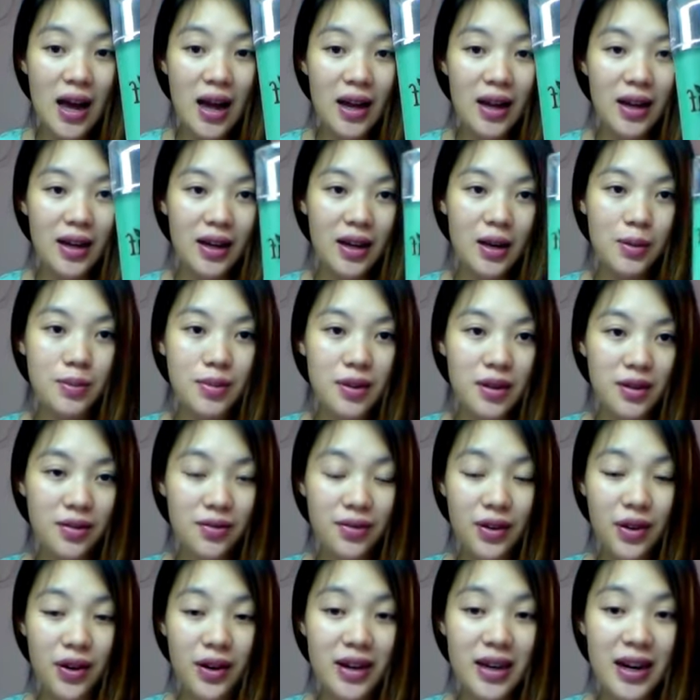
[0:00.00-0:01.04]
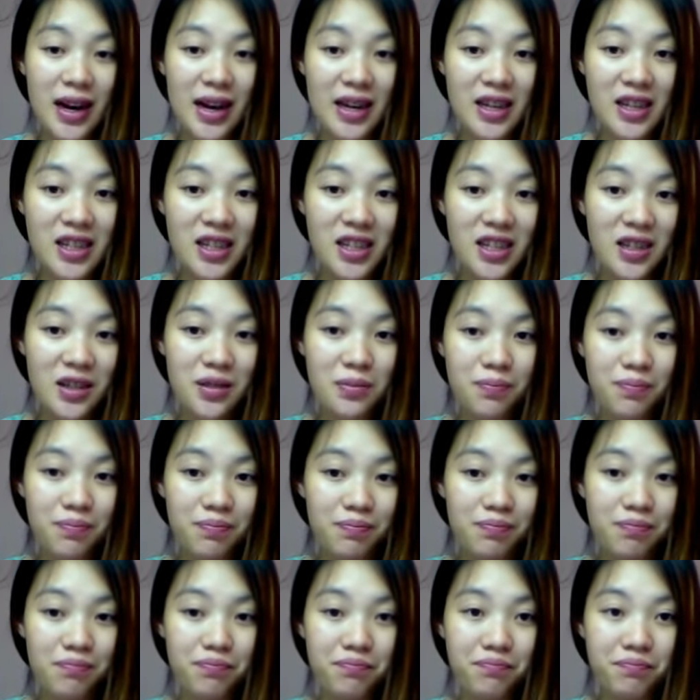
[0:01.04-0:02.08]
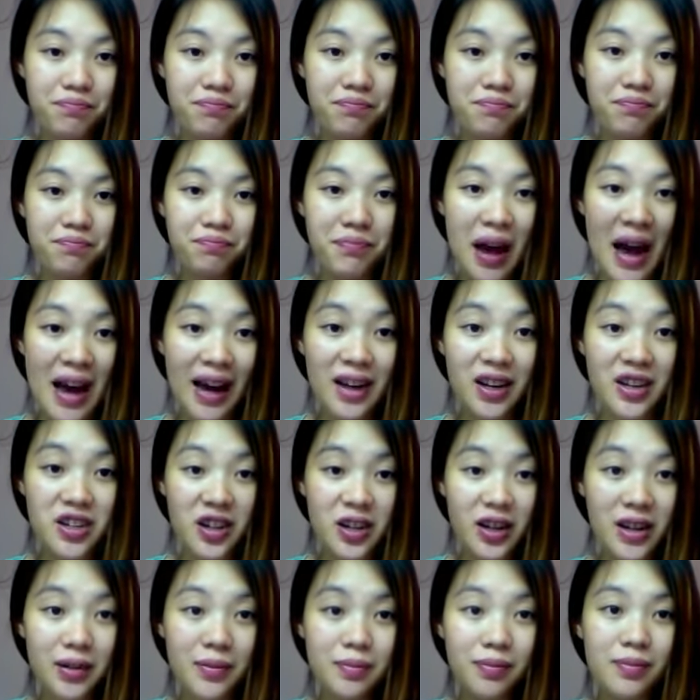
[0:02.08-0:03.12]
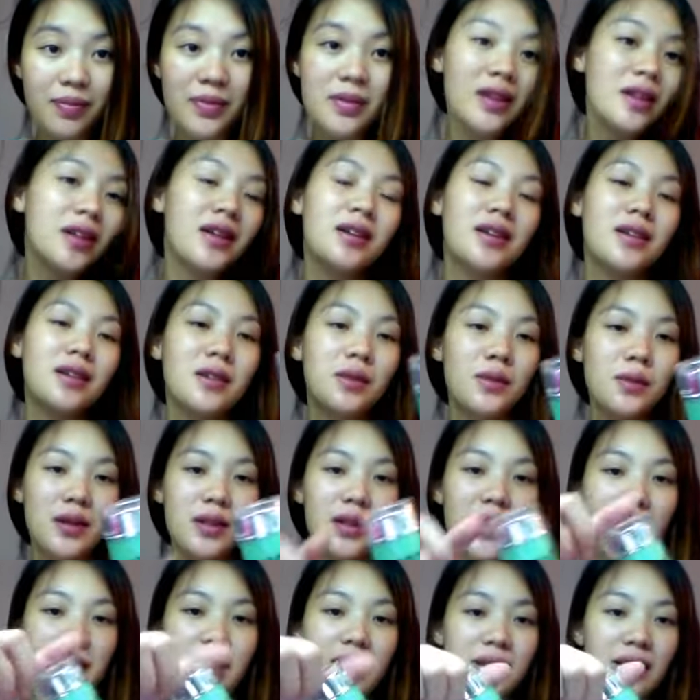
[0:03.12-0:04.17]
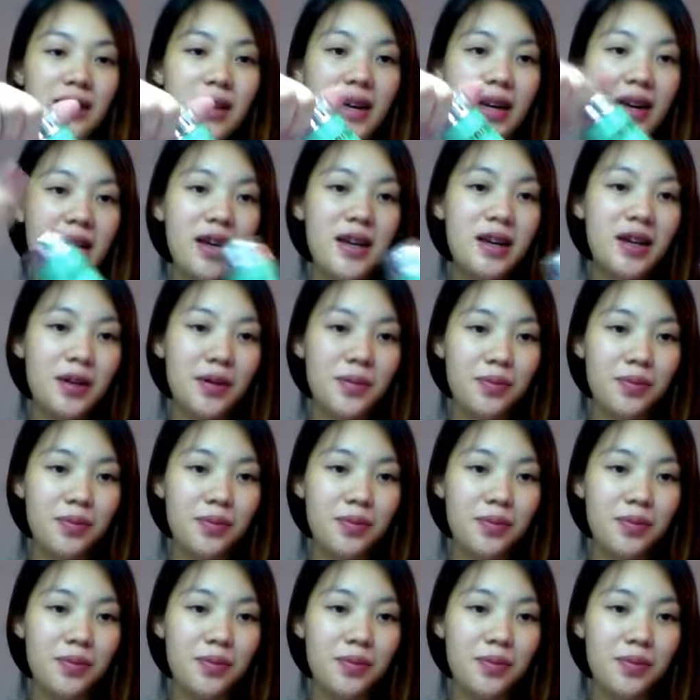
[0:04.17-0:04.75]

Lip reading: It comes in a very nice packaging with like a lid